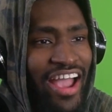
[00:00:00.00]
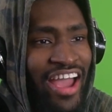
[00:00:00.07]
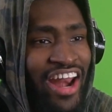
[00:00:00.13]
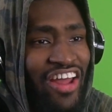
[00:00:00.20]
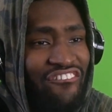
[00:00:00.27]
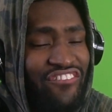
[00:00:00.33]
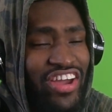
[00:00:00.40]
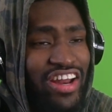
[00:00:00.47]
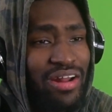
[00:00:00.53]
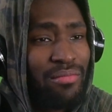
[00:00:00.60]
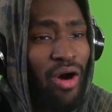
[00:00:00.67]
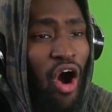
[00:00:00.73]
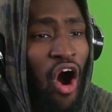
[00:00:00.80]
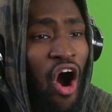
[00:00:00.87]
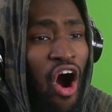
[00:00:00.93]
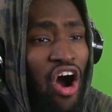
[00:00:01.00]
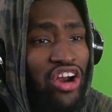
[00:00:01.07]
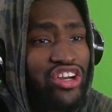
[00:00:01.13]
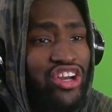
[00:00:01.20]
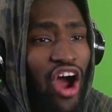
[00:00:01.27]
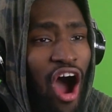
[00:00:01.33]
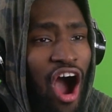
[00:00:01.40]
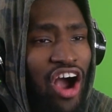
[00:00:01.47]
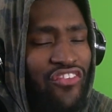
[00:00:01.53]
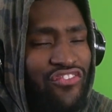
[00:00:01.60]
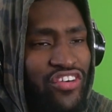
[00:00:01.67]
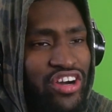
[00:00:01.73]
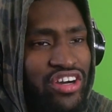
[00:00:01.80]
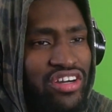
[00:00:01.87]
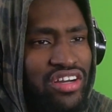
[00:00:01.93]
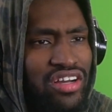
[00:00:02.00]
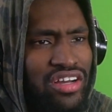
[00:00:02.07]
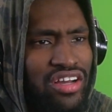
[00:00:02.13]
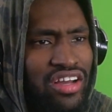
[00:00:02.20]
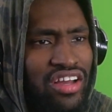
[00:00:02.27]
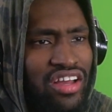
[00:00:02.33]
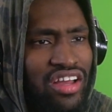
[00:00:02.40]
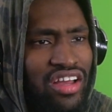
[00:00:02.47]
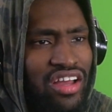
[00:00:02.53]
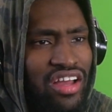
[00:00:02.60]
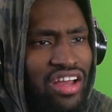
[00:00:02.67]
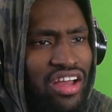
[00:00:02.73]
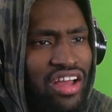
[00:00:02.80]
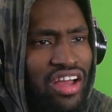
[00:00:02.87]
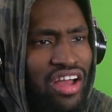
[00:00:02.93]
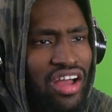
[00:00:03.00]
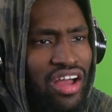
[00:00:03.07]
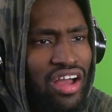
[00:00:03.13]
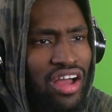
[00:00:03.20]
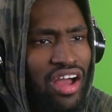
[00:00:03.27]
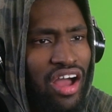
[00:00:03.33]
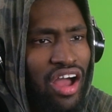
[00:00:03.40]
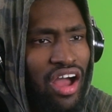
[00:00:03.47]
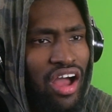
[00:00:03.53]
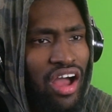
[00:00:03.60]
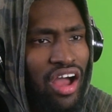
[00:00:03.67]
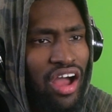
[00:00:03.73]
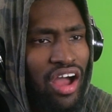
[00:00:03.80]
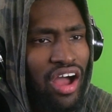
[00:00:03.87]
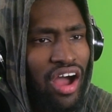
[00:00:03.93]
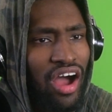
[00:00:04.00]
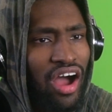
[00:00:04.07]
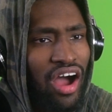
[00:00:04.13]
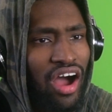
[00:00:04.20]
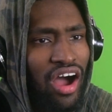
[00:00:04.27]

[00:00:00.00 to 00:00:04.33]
and they feed him all Stop dog food. Looking at me! I